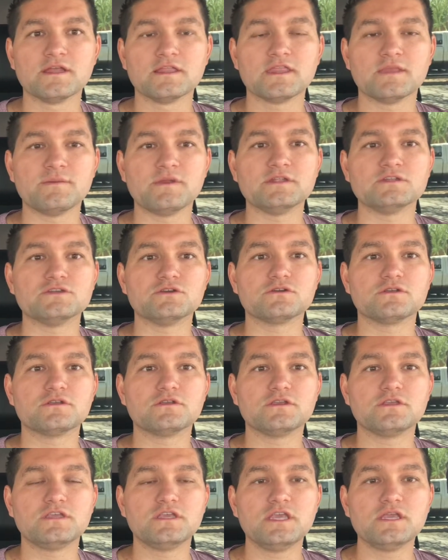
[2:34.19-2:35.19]
That means your
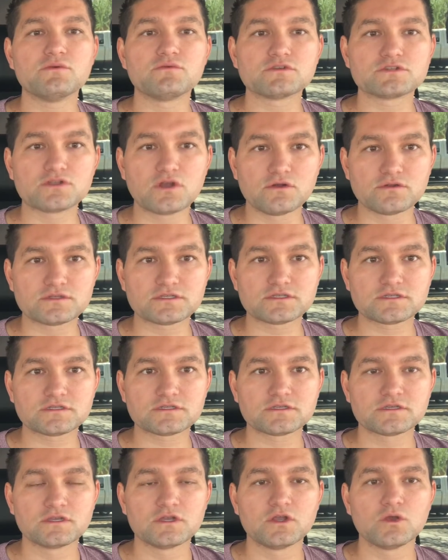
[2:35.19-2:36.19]
key results
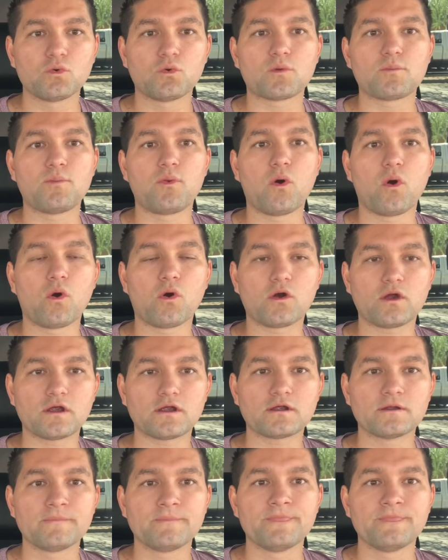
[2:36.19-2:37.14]
were poor.